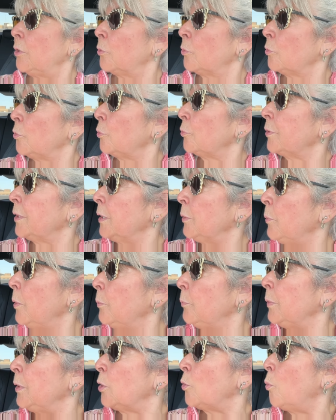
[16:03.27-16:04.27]
on looking,
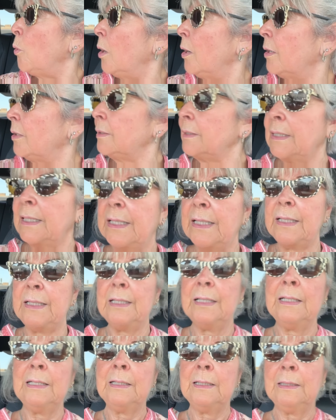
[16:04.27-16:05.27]
won't we, quietly,
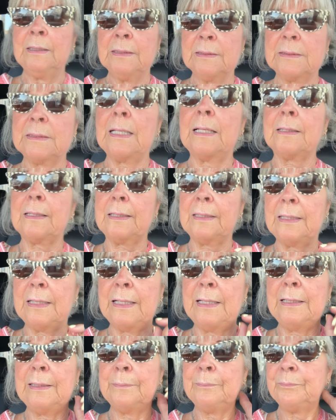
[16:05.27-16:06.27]
yeah.
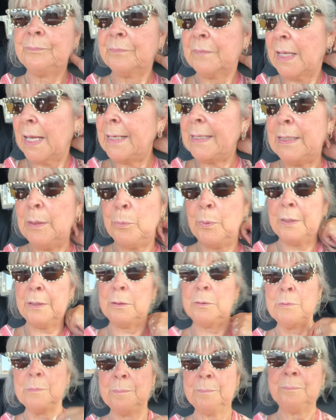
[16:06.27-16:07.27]
subtly. Eddie
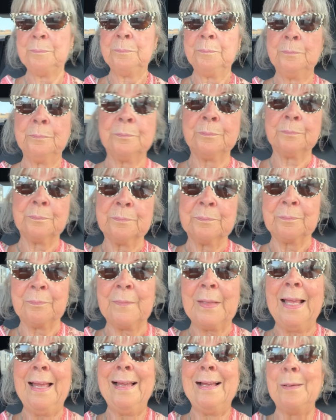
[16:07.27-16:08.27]
will.
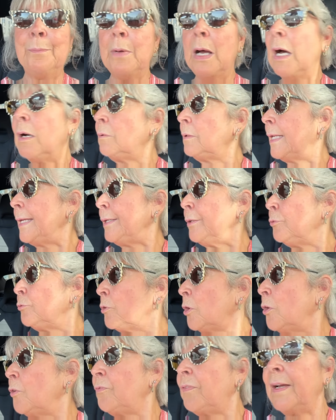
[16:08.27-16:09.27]
Um, I'll let you
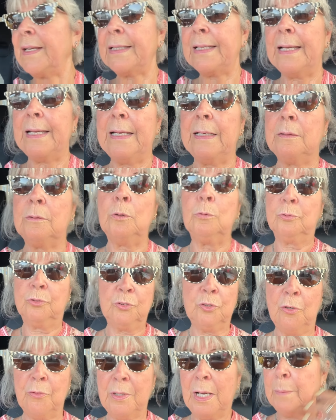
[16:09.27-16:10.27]
know if I get. Oh,
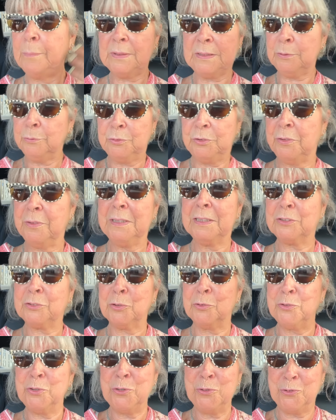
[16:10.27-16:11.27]
sorry, I'm still doing this
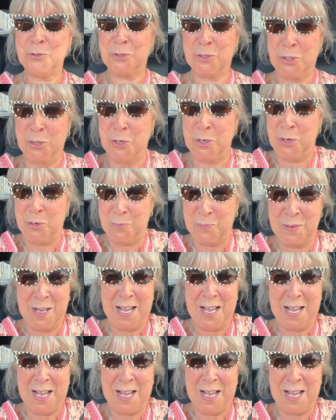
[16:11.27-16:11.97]
on YouTube.